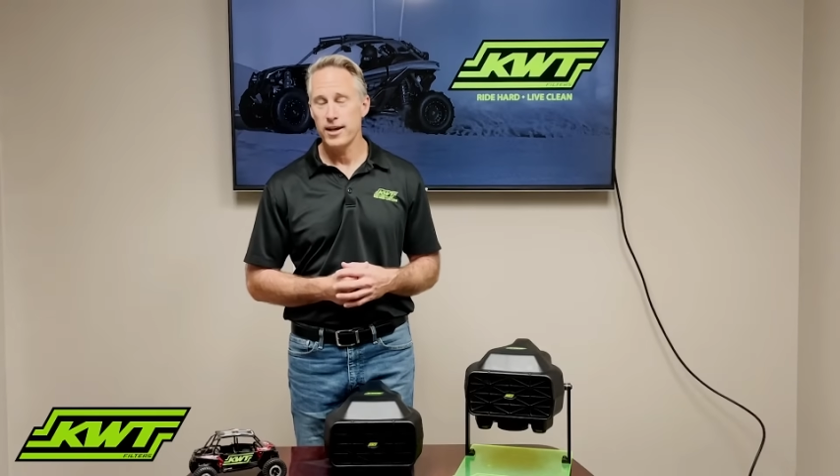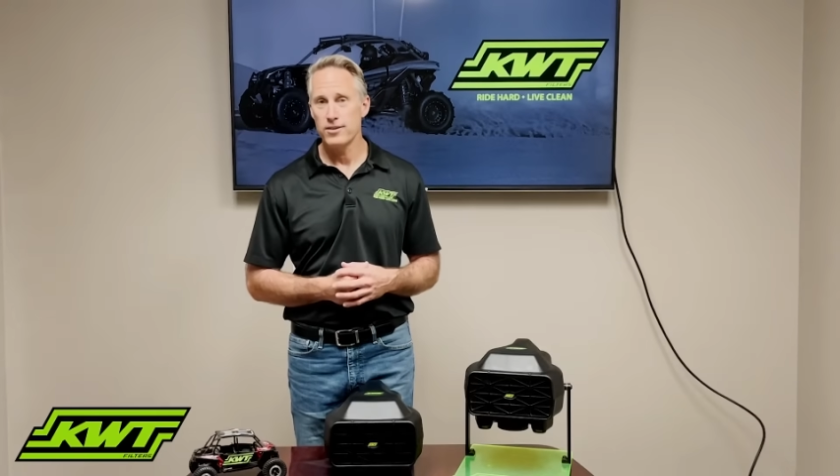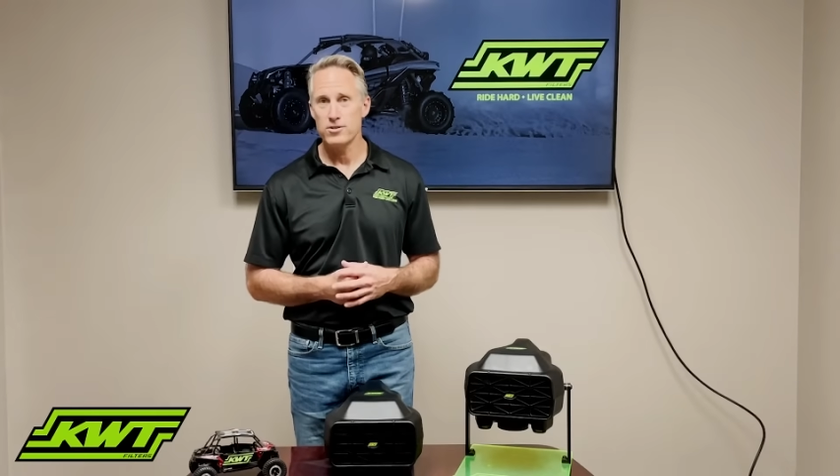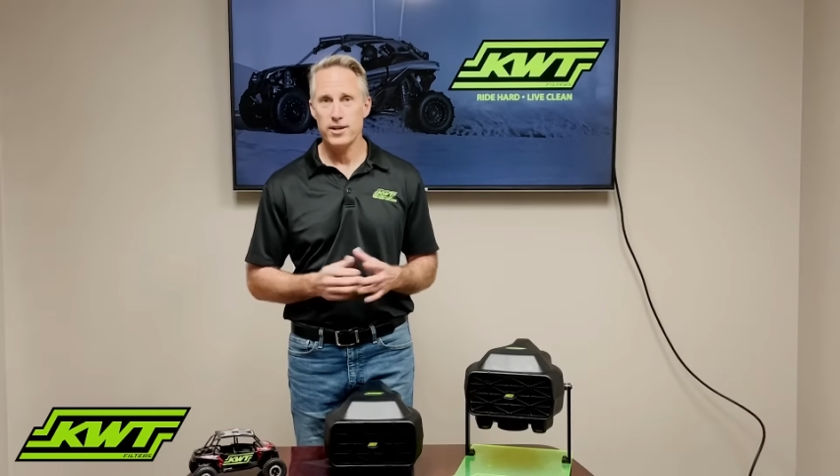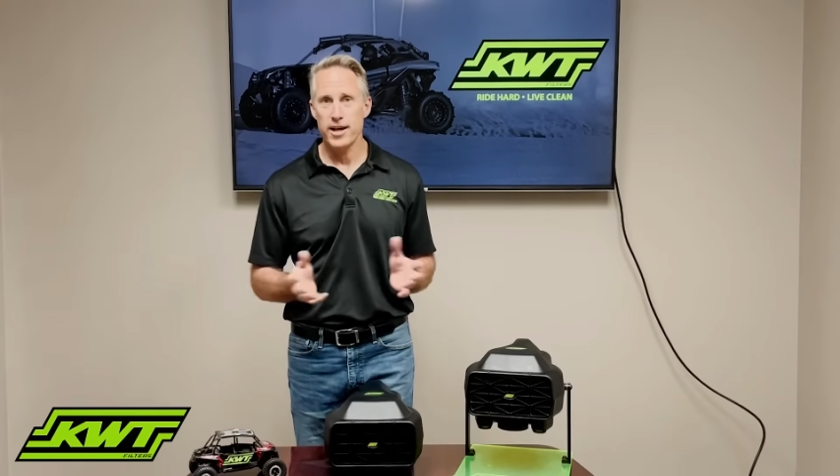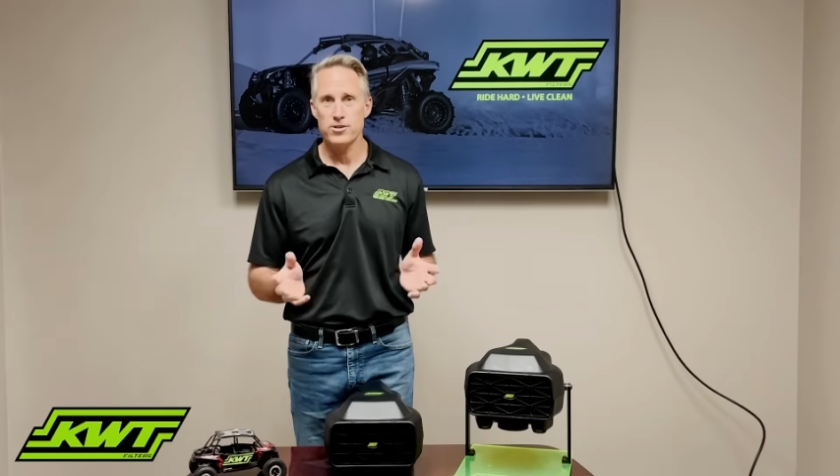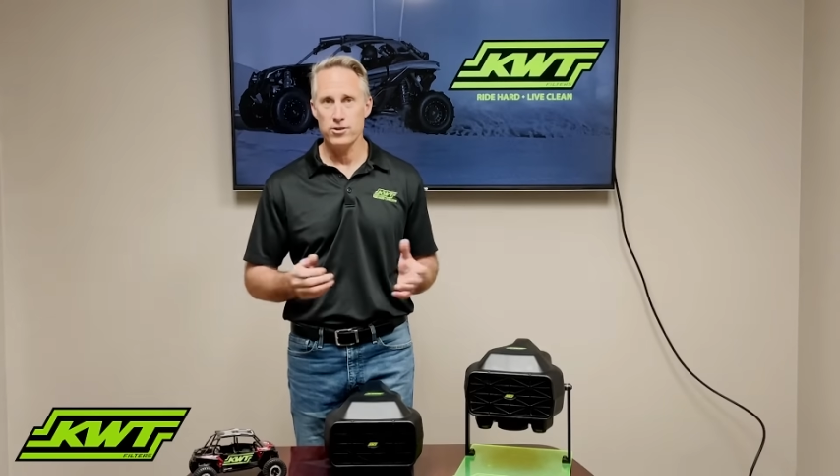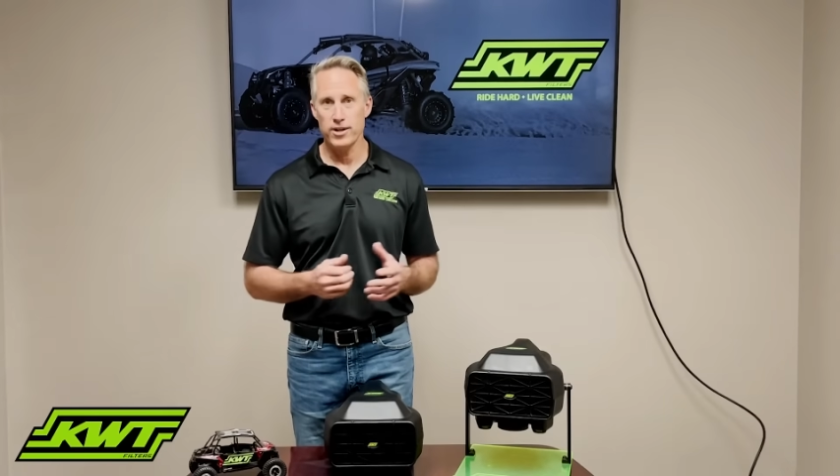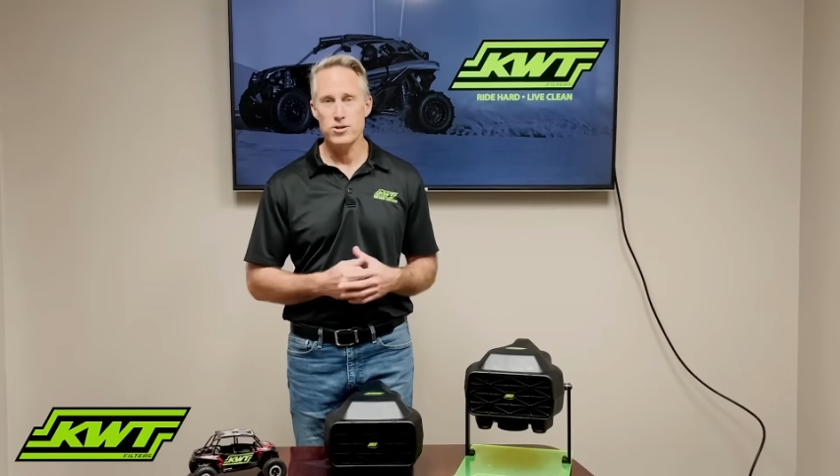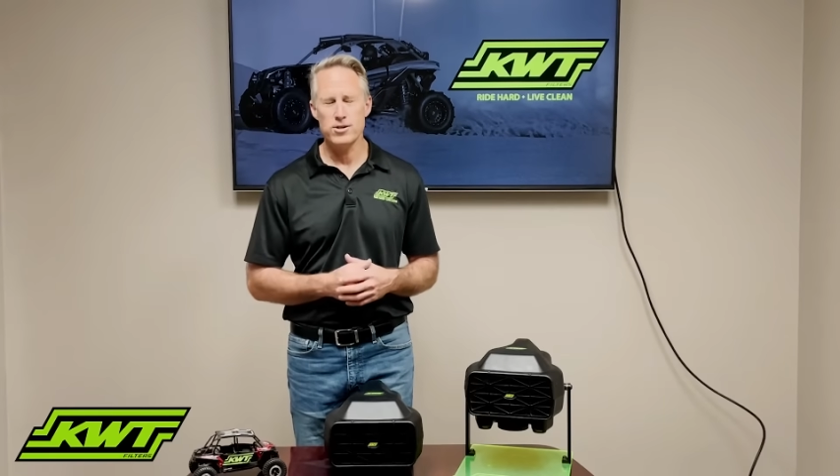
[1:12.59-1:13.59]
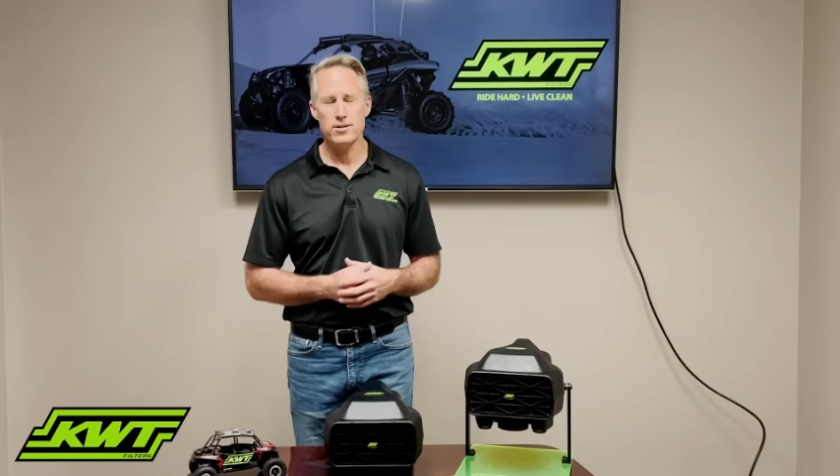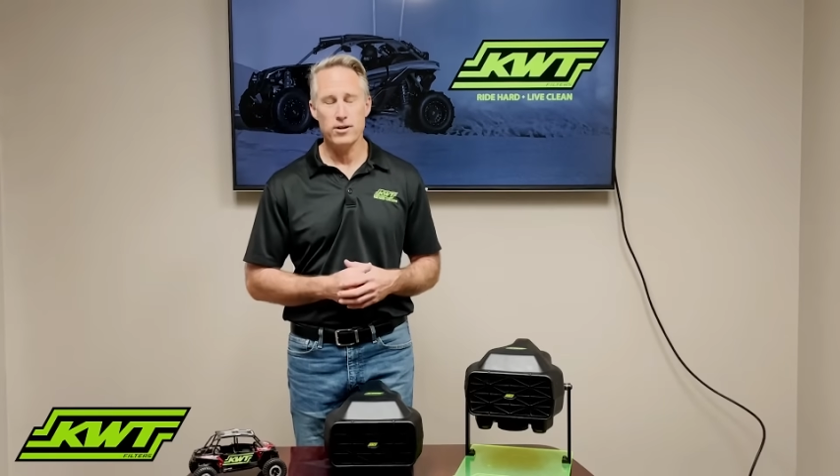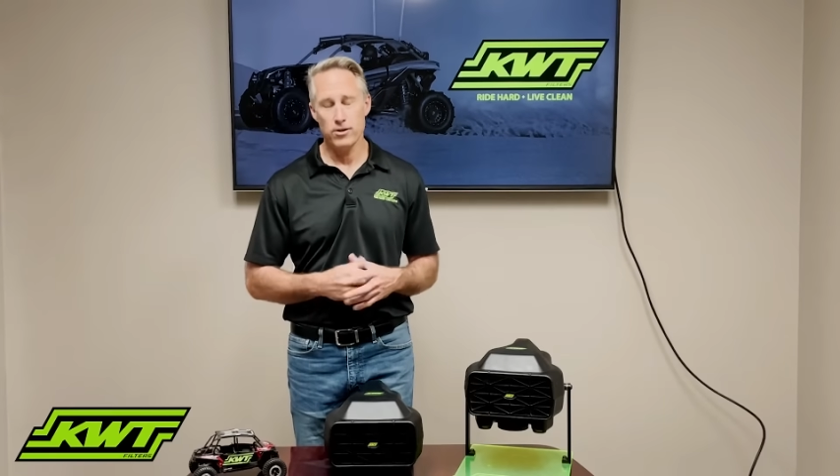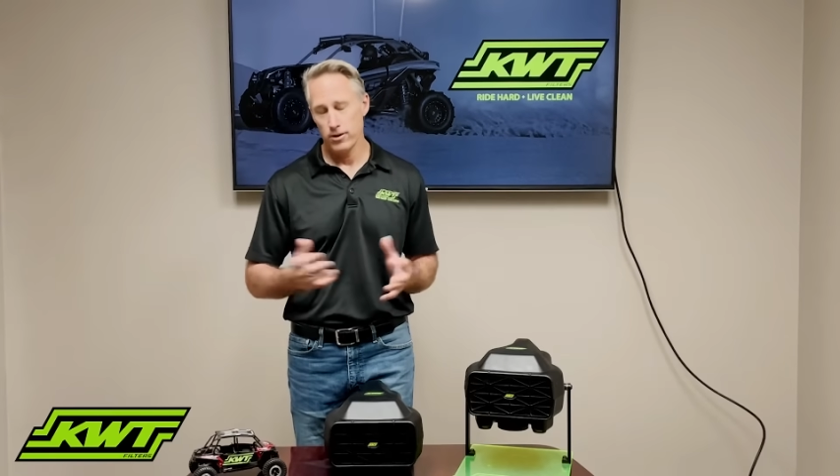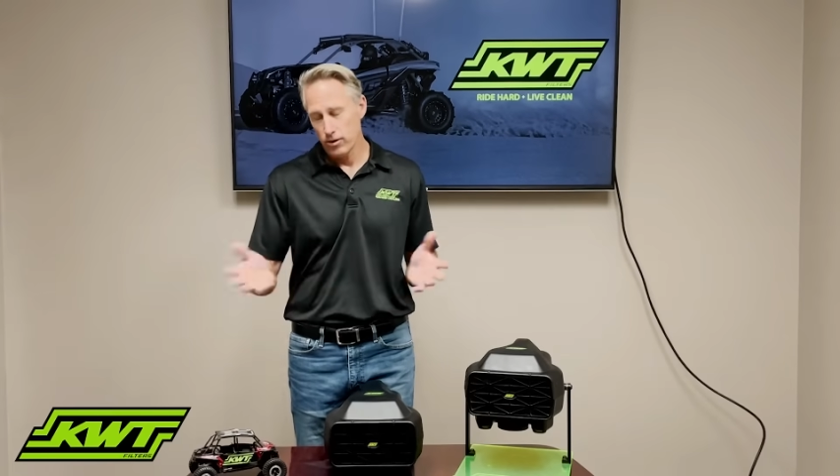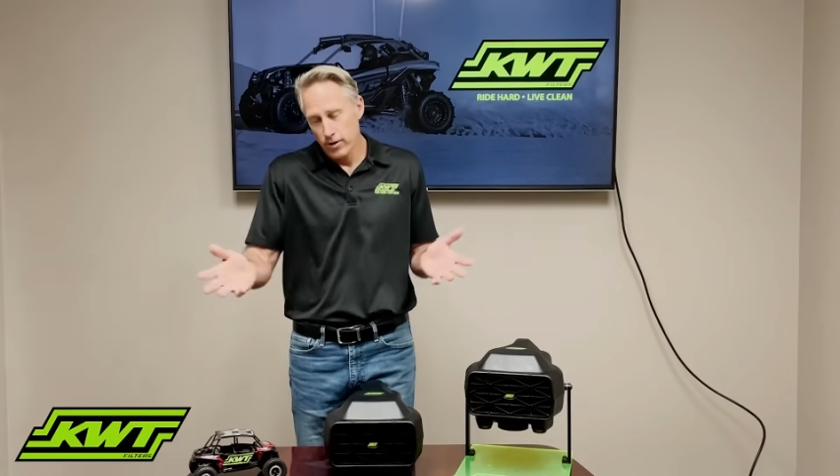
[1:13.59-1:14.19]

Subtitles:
and slash your engine or